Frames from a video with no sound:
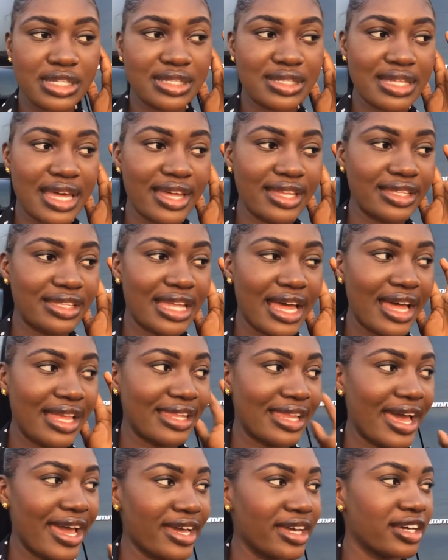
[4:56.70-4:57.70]
Center,
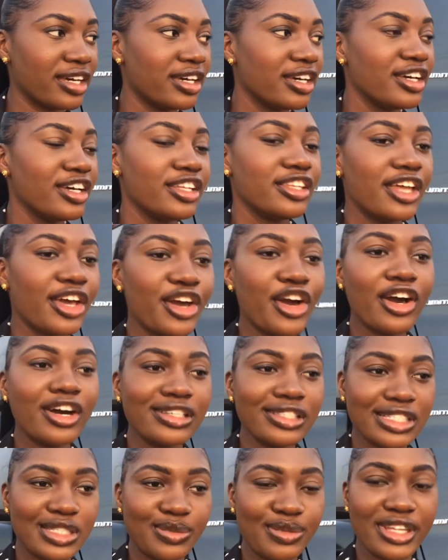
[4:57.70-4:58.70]
like they call
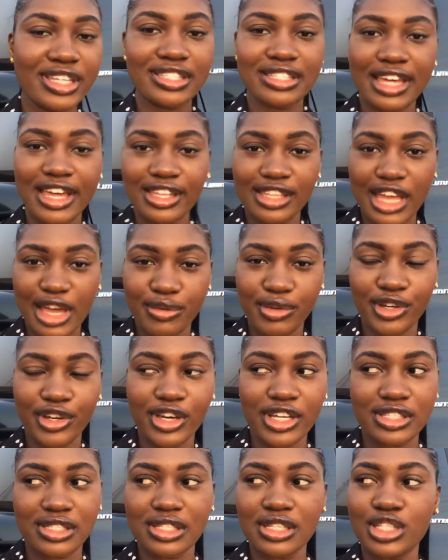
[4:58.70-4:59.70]
this place center
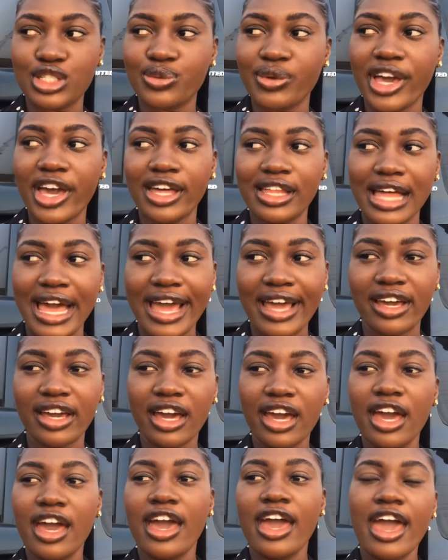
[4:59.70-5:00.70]
because this is where like
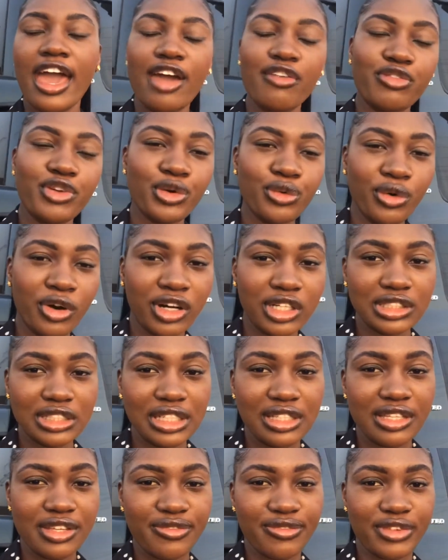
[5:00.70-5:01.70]
everyone
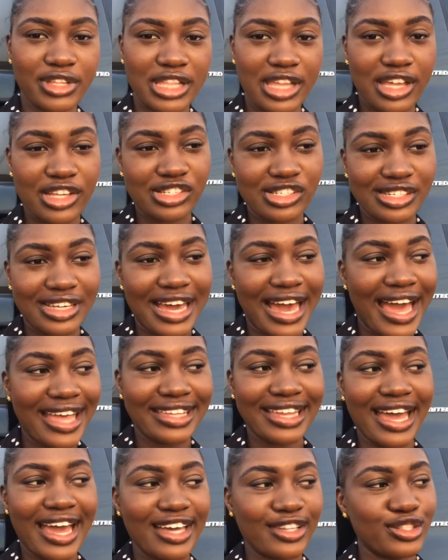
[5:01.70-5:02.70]
in the village
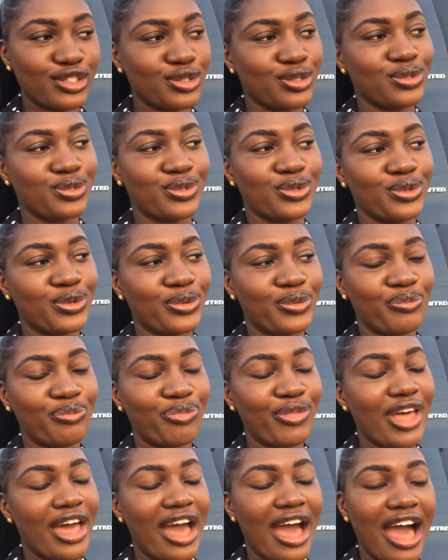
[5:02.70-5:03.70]
gathers to
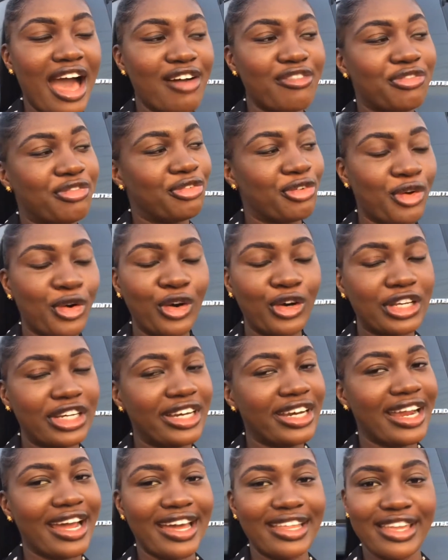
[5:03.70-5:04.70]
have fun
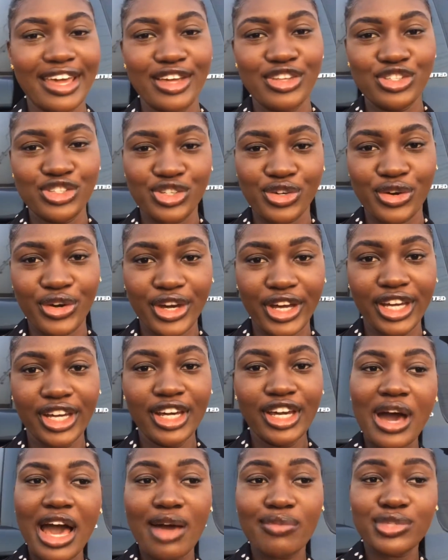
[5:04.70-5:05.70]
and enjoy.
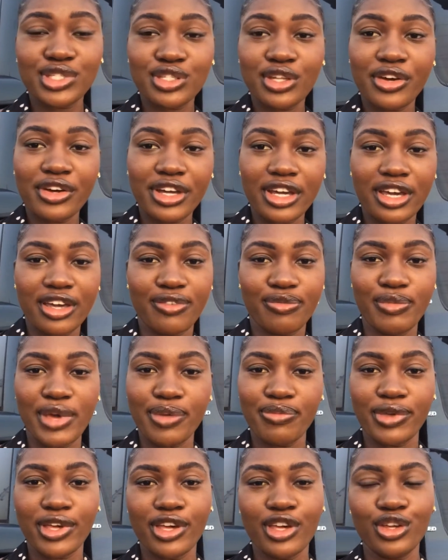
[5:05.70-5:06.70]
I'm sorry if
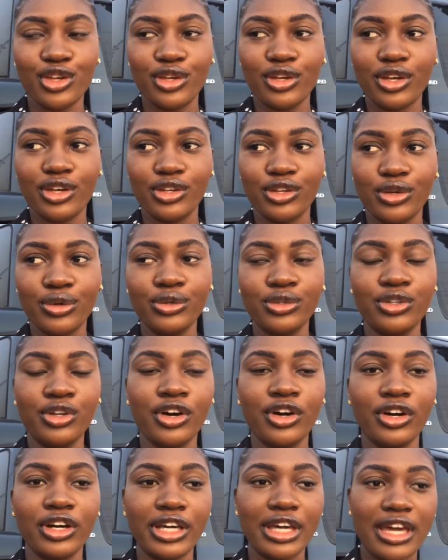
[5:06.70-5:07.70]
maybe you
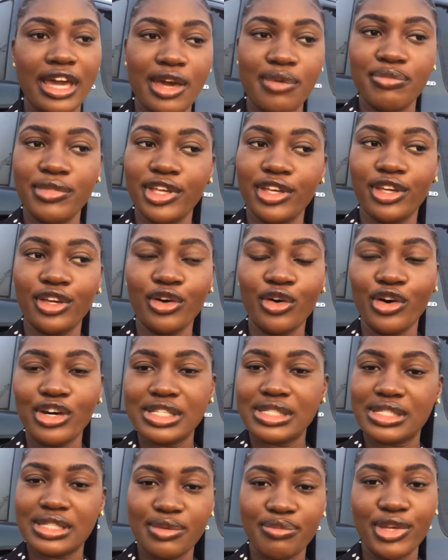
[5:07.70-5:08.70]
not hear me or
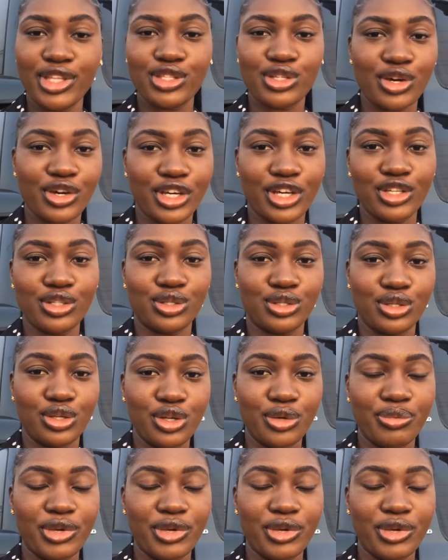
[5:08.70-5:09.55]
see me talking to you.